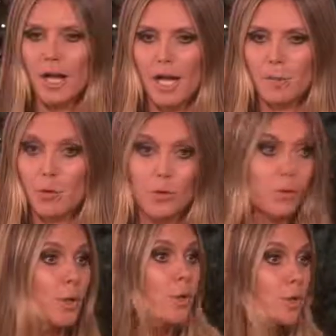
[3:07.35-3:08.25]
Um, or the
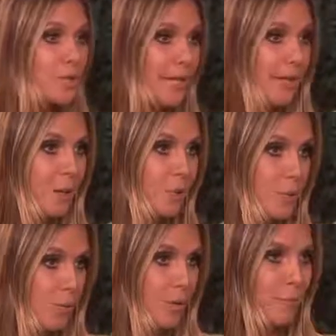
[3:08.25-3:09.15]
regurgitator, who
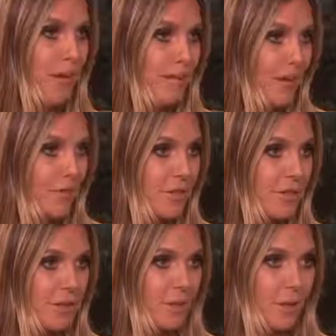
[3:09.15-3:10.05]
was one of my
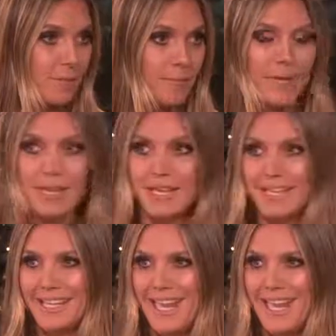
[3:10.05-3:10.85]
favorites, um, mm. he hmm.